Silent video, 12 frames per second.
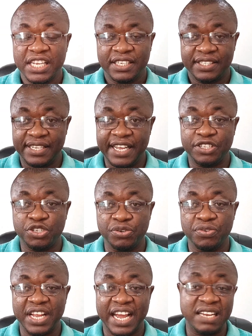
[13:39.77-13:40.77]
Stay
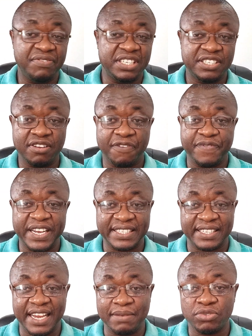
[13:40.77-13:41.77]
tuned, and if it is your
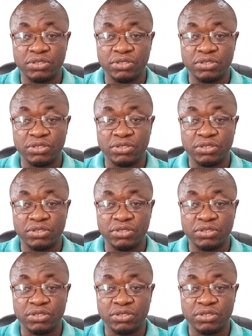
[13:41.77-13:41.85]
first time